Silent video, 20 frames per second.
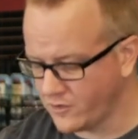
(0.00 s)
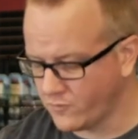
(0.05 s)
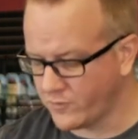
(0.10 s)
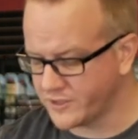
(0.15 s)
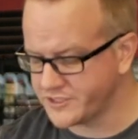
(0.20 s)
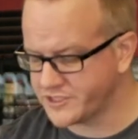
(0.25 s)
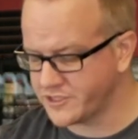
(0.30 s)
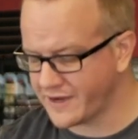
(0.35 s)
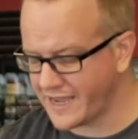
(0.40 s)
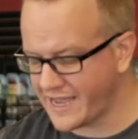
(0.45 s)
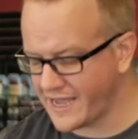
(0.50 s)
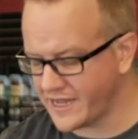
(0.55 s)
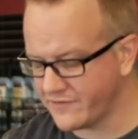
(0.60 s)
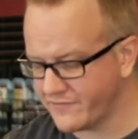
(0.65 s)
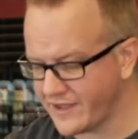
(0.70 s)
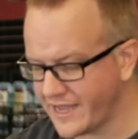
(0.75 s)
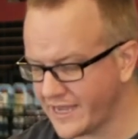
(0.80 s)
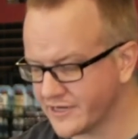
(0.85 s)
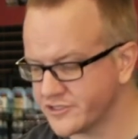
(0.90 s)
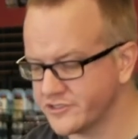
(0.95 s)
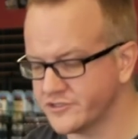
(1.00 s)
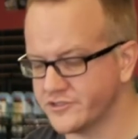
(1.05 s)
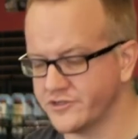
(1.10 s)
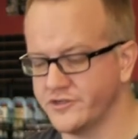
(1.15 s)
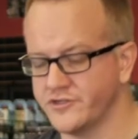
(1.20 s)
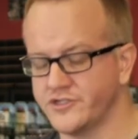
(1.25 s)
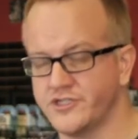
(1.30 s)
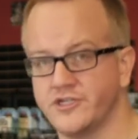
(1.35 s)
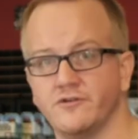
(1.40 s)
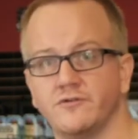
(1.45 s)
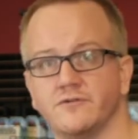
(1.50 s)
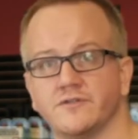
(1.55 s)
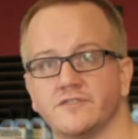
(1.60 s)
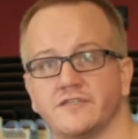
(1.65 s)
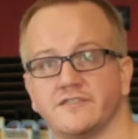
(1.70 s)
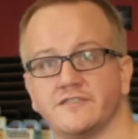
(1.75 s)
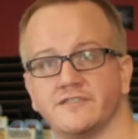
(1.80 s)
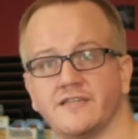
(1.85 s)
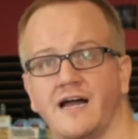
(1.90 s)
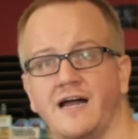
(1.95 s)
Once you're out of actions or you choose
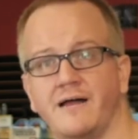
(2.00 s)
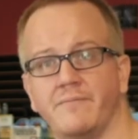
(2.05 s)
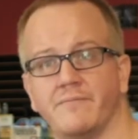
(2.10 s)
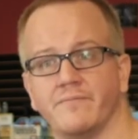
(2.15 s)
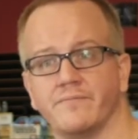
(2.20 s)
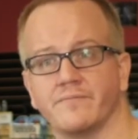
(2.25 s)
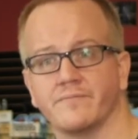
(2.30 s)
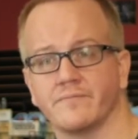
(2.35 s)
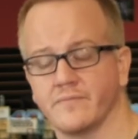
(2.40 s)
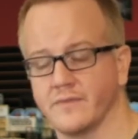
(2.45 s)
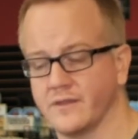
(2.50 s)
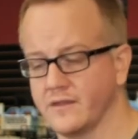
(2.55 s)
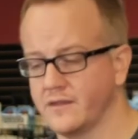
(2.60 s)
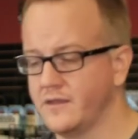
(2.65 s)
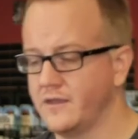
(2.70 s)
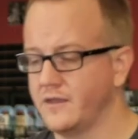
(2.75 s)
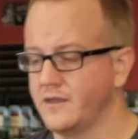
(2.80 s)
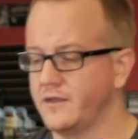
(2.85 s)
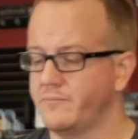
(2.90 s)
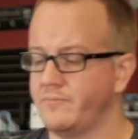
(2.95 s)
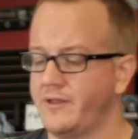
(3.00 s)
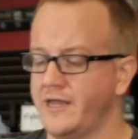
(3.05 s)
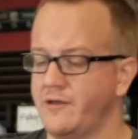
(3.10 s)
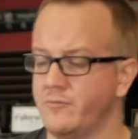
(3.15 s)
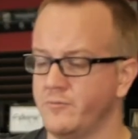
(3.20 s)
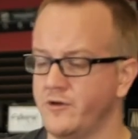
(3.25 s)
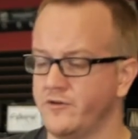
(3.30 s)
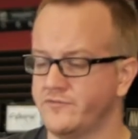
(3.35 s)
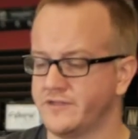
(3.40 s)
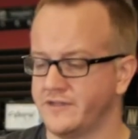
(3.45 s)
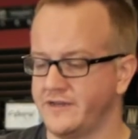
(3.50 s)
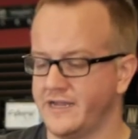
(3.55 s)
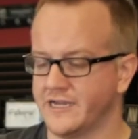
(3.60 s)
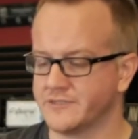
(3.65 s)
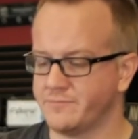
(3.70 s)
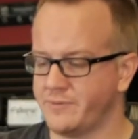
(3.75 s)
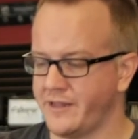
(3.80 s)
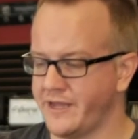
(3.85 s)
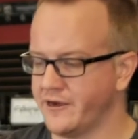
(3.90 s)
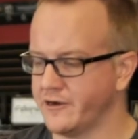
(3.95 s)
to stop, play will move to the
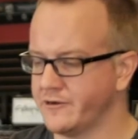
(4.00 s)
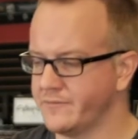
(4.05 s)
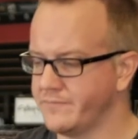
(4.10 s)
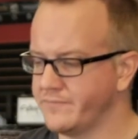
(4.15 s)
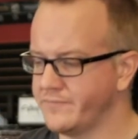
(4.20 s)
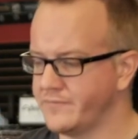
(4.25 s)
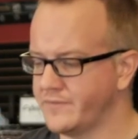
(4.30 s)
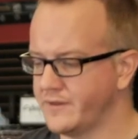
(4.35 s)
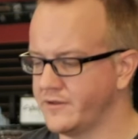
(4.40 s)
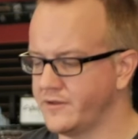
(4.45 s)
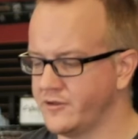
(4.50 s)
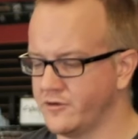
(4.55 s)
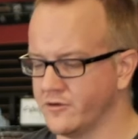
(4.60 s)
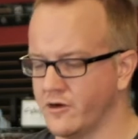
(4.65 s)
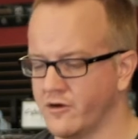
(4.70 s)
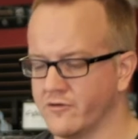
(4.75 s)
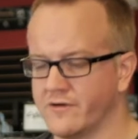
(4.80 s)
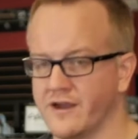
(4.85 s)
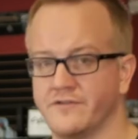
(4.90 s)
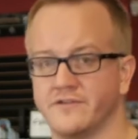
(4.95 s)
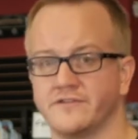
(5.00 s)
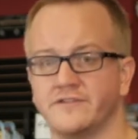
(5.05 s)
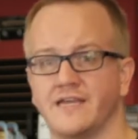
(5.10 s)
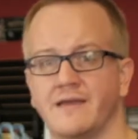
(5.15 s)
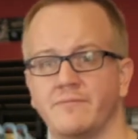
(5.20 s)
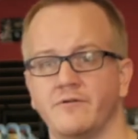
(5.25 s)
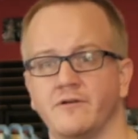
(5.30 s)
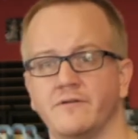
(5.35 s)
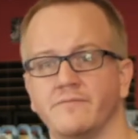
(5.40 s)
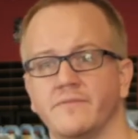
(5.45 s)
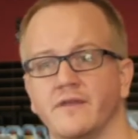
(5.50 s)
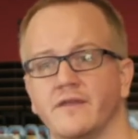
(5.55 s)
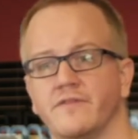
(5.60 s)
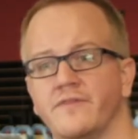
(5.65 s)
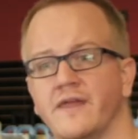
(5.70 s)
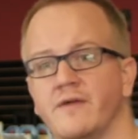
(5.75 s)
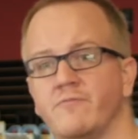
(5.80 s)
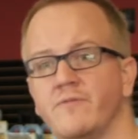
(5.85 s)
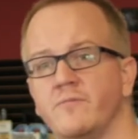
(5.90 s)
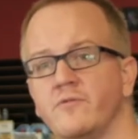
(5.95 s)
next player. You'll go around the table.
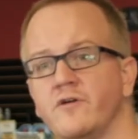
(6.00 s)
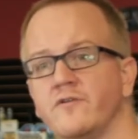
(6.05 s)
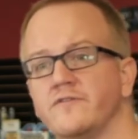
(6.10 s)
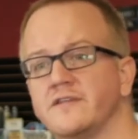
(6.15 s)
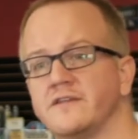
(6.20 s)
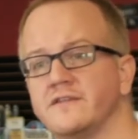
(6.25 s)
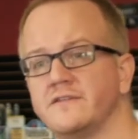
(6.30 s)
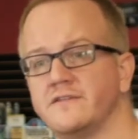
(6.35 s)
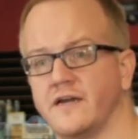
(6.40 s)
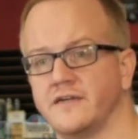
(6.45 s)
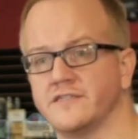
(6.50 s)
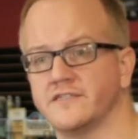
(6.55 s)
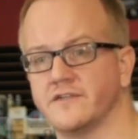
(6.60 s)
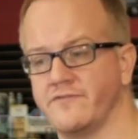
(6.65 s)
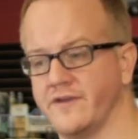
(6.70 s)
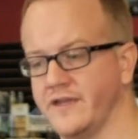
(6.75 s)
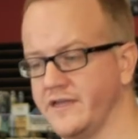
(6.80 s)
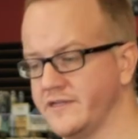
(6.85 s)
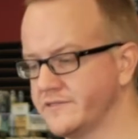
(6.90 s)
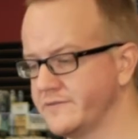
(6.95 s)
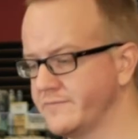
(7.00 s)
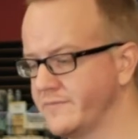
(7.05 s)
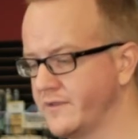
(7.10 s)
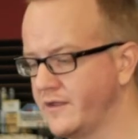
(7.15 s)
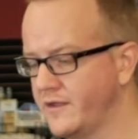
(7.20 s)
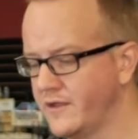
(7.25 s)
Then we move to the Dusk phase.